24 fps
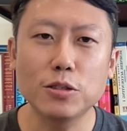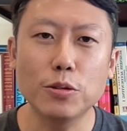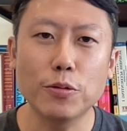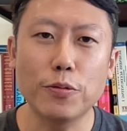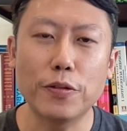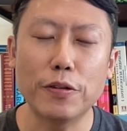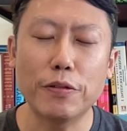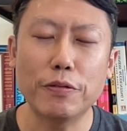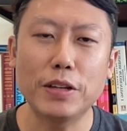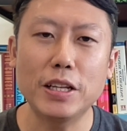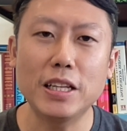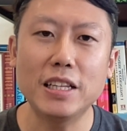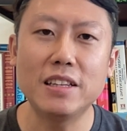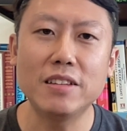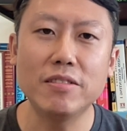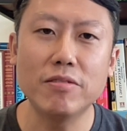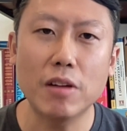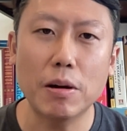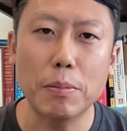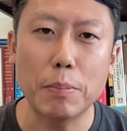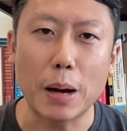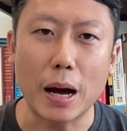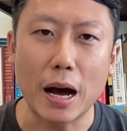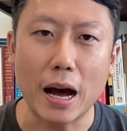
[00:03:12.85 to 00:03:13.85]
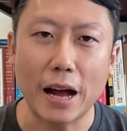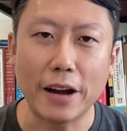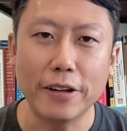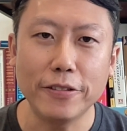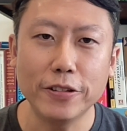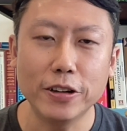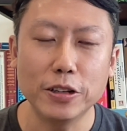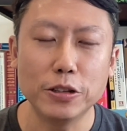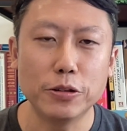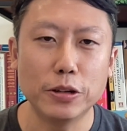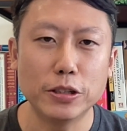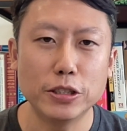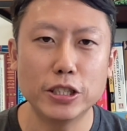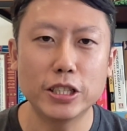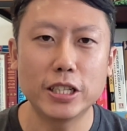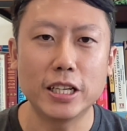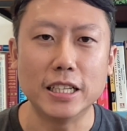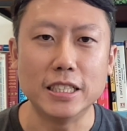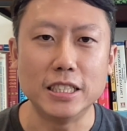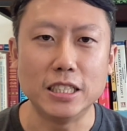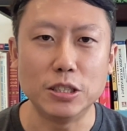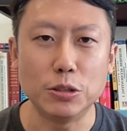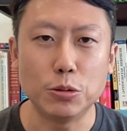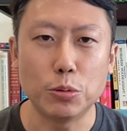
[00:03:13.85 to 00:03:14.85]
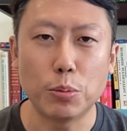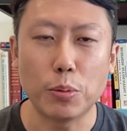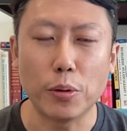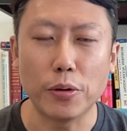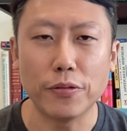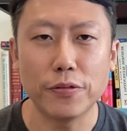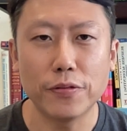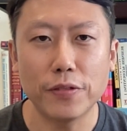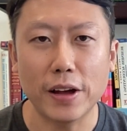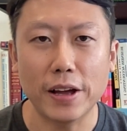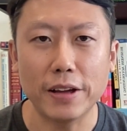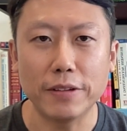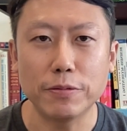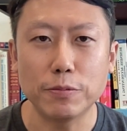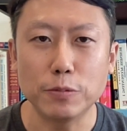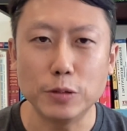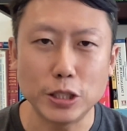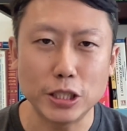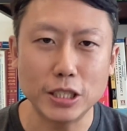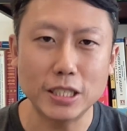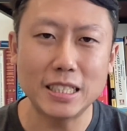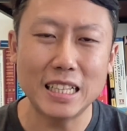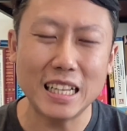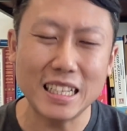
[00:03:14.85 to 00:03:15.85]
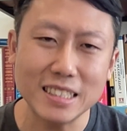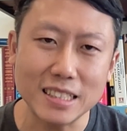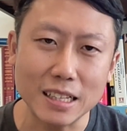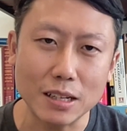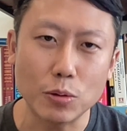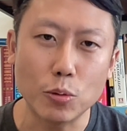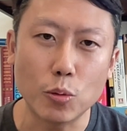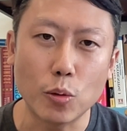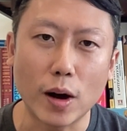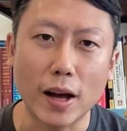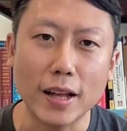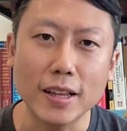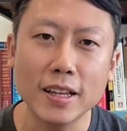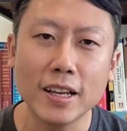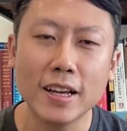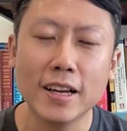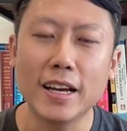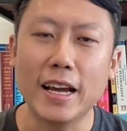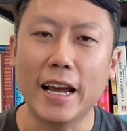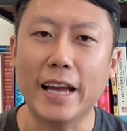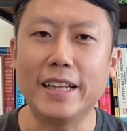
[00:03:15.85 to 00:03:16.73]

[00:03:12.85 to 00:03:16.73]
So 50 divided by 100, you actually get 0.5, which is less than 1.